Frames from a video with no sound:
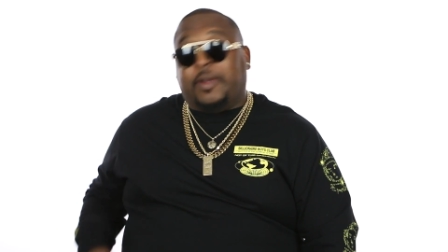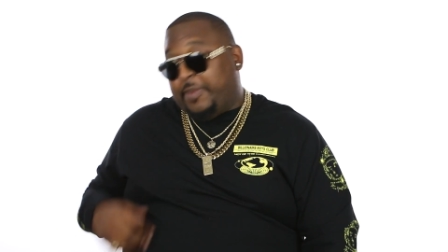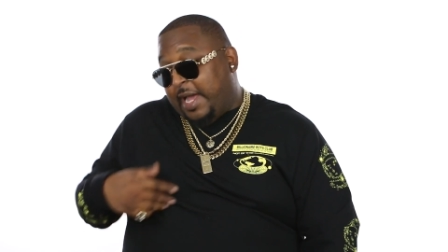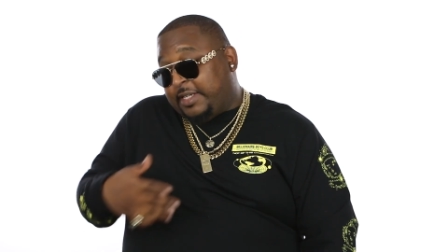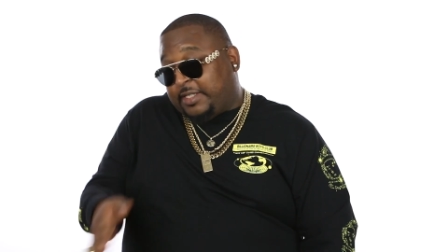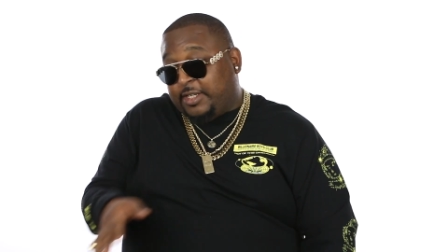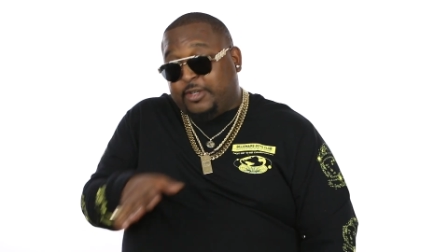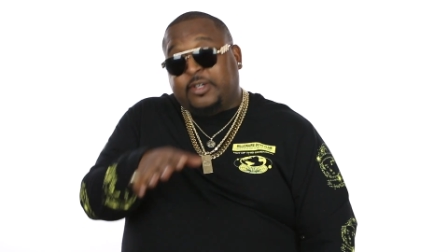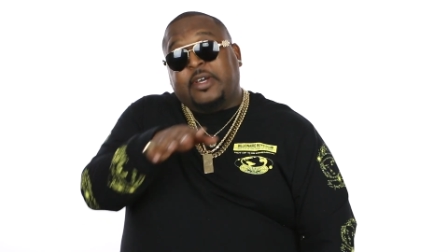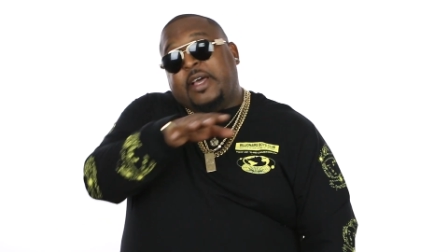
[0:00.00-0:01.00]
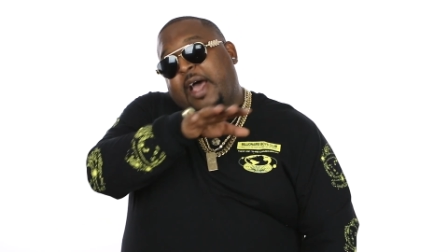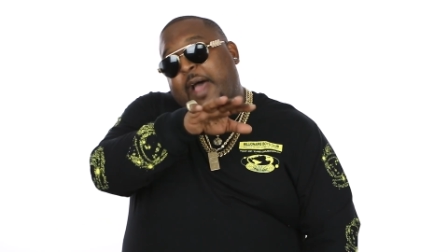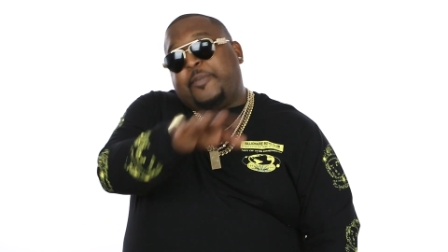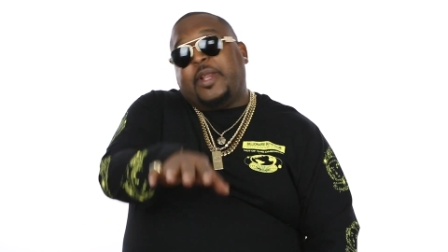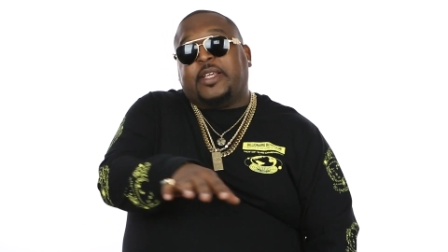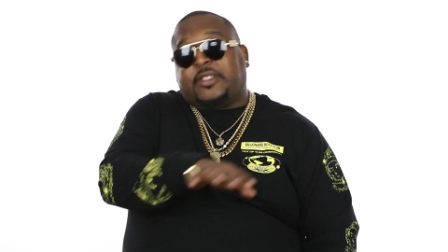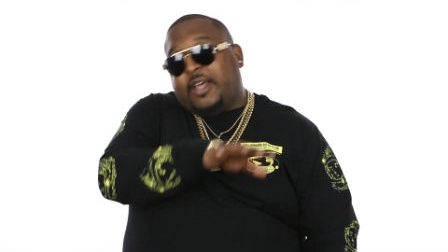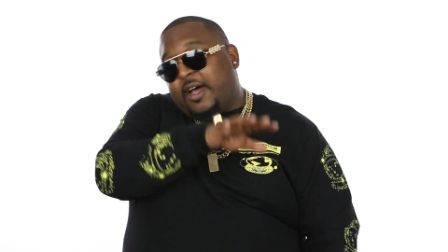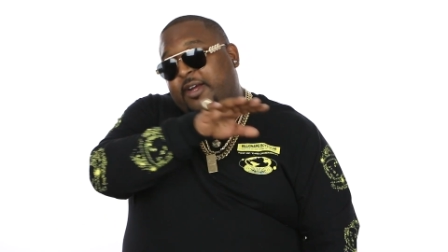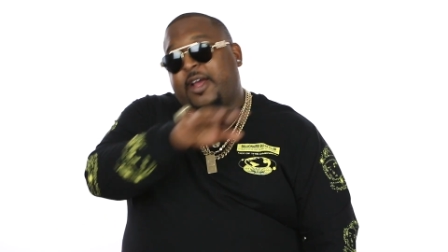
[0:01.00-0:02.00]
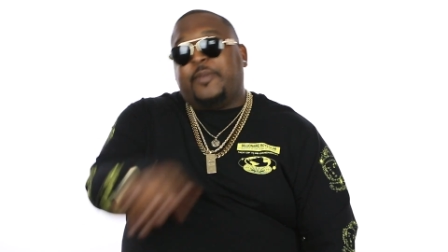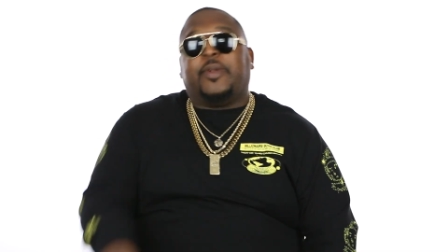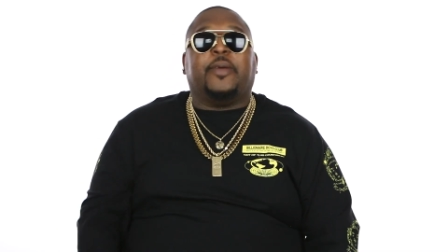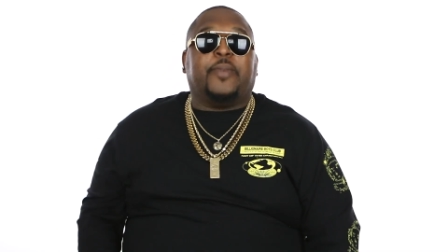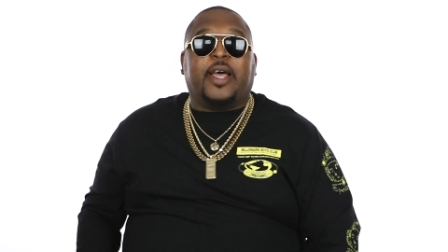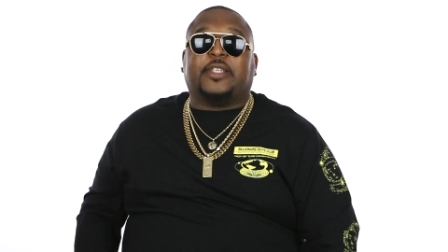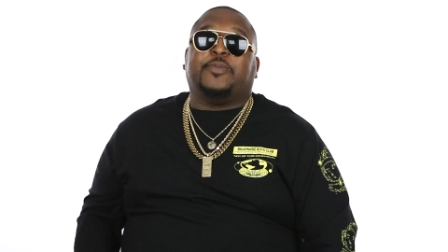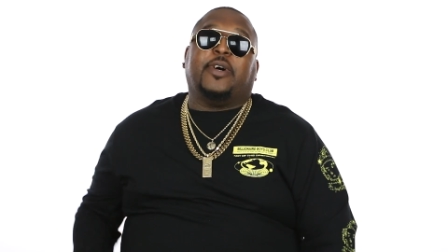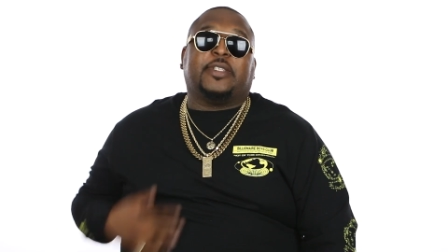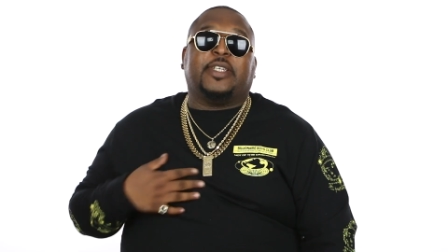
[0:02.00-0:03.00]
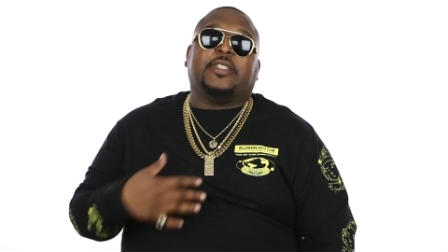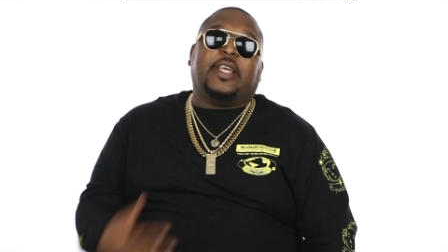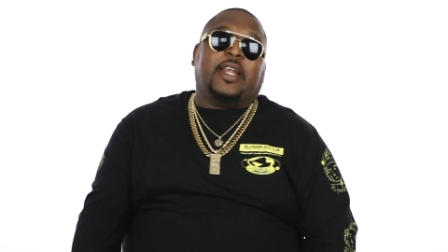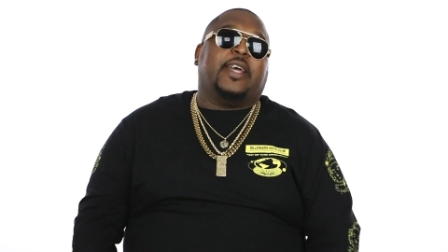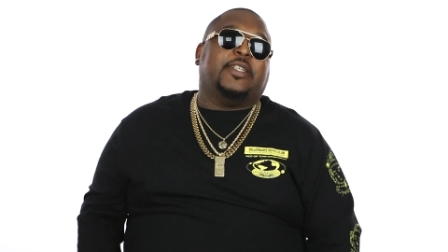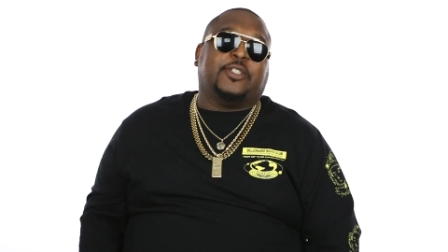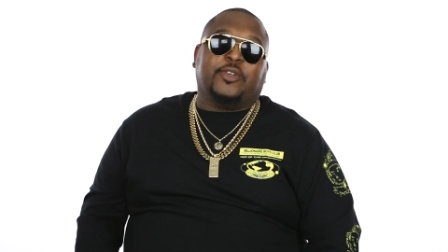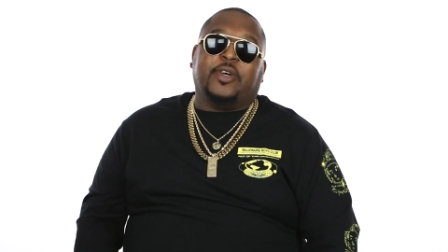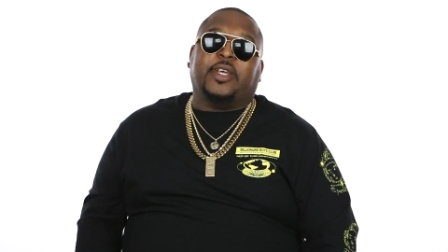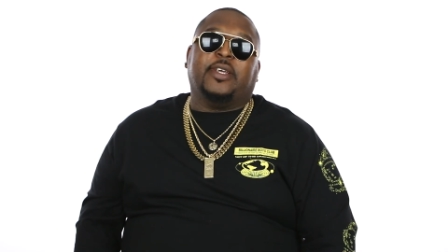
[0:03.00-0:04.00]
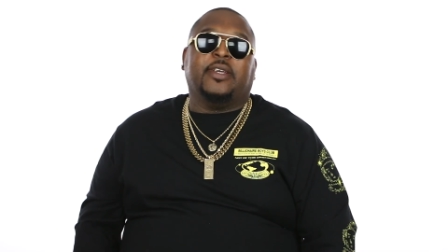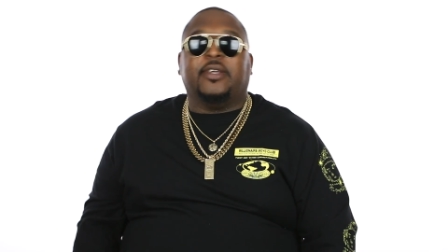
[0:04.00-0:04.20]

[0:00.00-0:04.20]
But I still I play soccer, I play basketball, things that I enjoy.